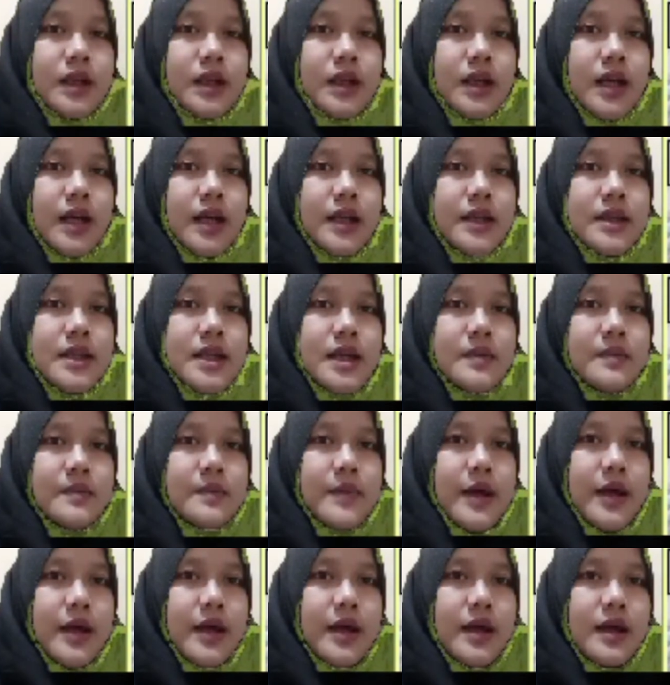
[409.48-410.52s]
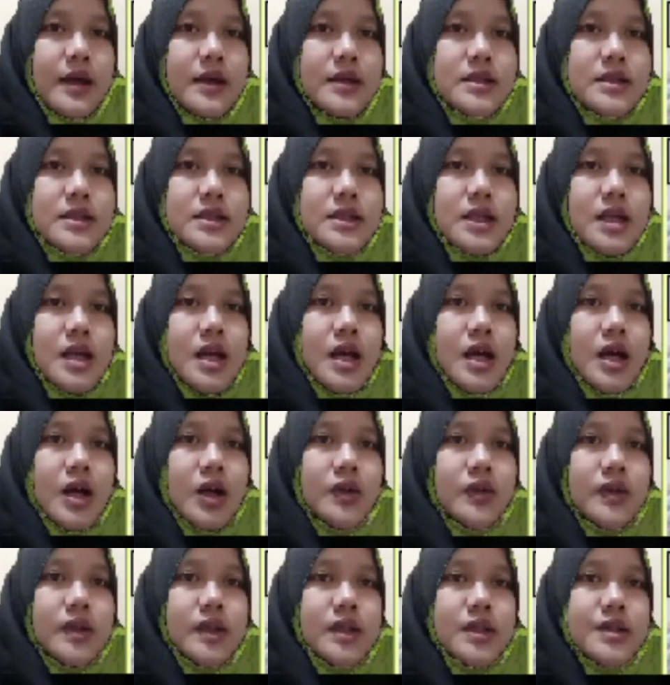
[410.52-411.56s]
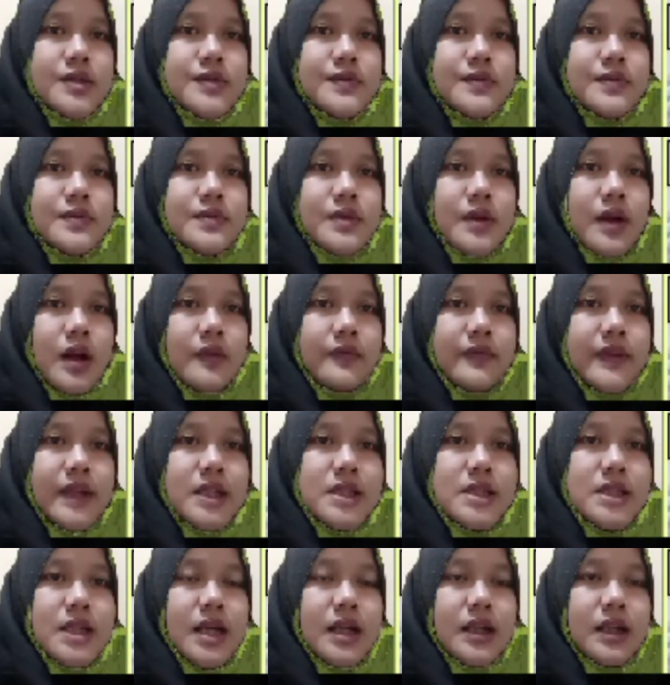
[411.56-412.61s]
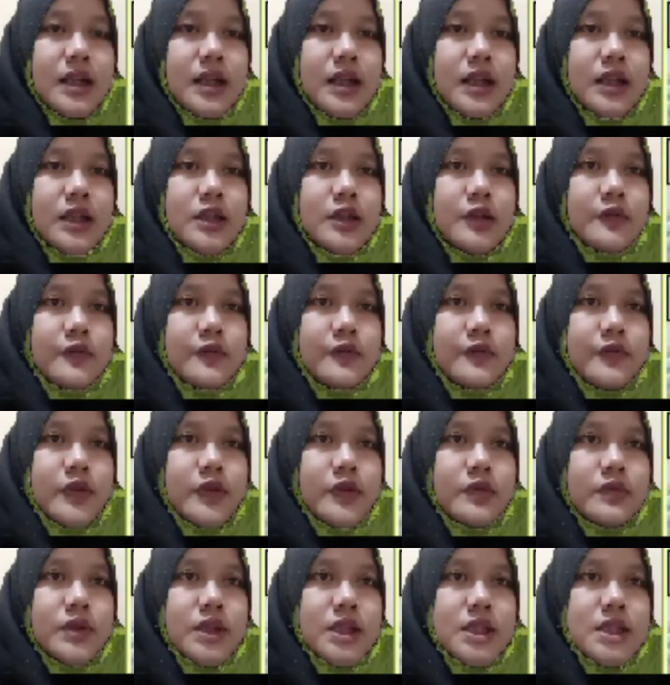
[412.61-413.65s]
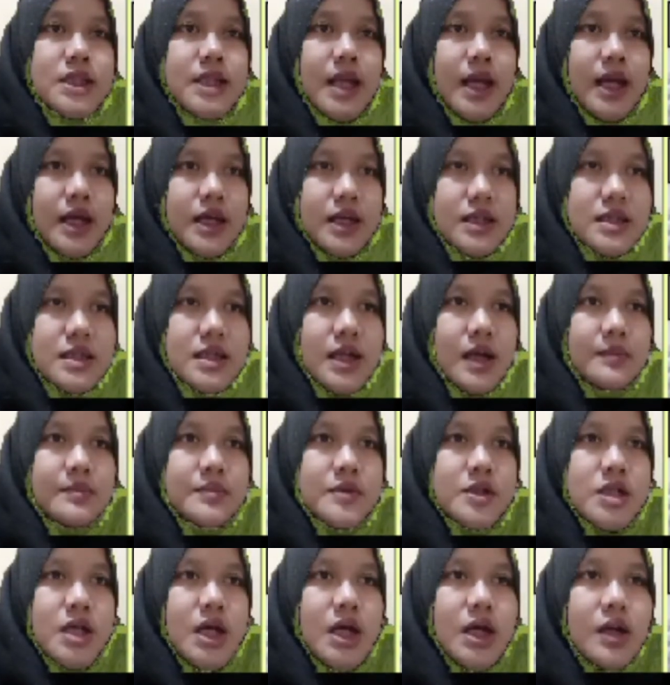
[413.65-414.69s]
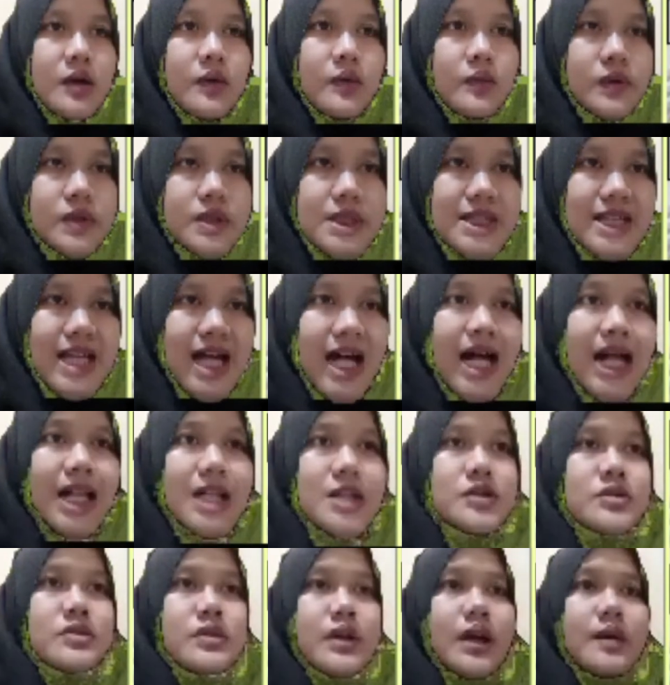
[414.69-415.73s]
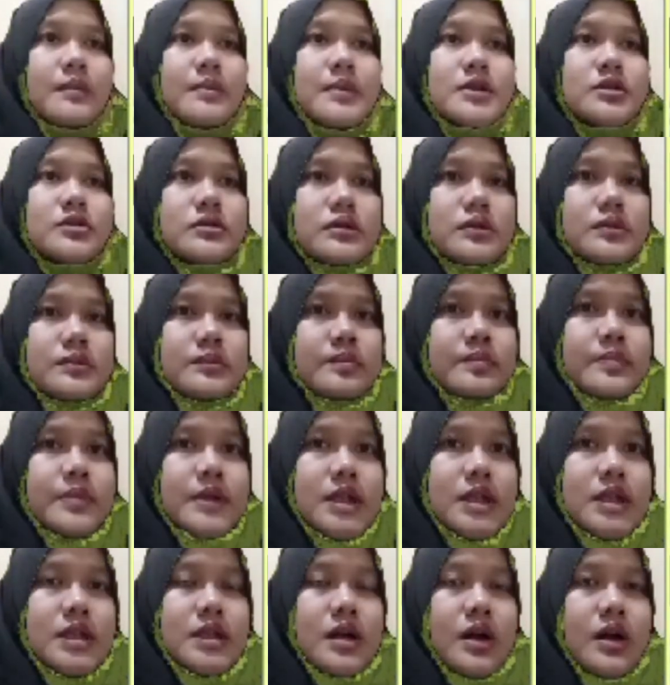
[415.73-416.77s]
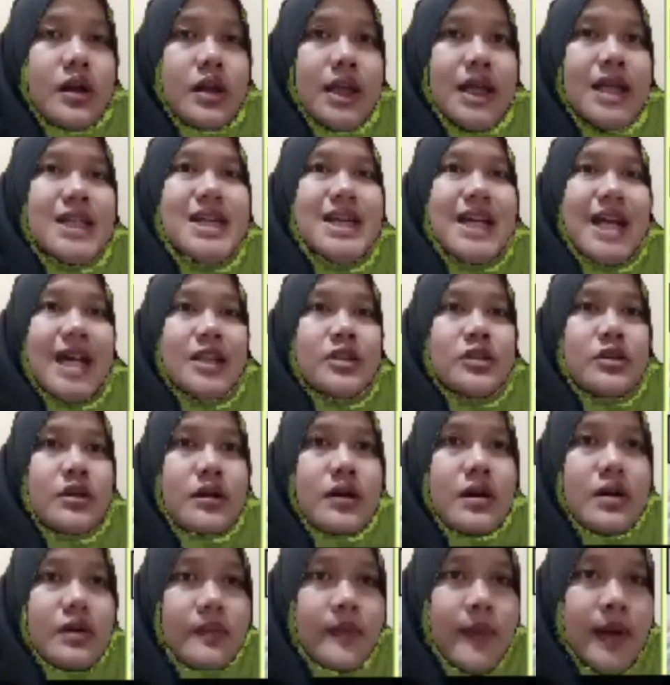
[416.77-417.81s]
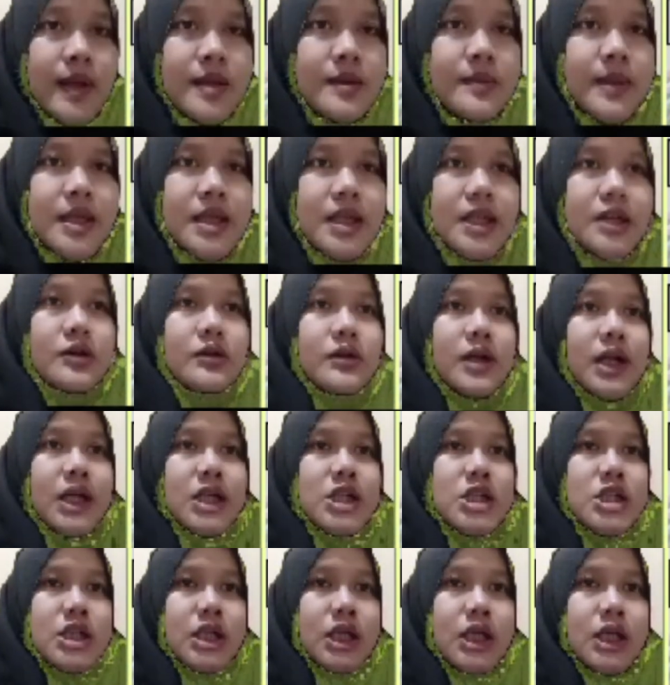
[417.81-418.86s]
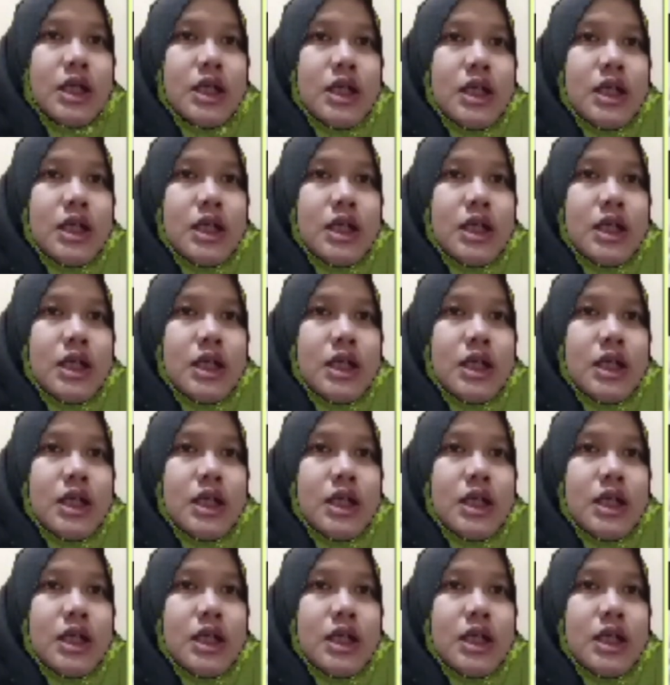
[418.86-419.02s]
And then based on the results of test and interview, the second subject was also able to complete all indicators on mathematical connection.